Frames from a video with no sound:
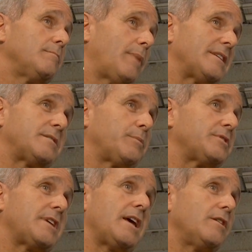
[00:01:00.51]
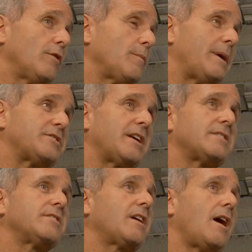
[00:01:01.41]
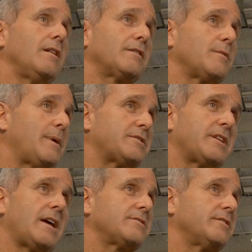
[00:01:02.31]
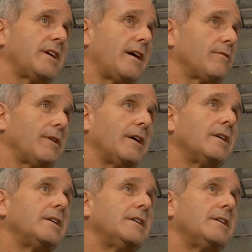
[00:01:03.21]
by simply saying, the patient has the colic, the patient has the diarrhea.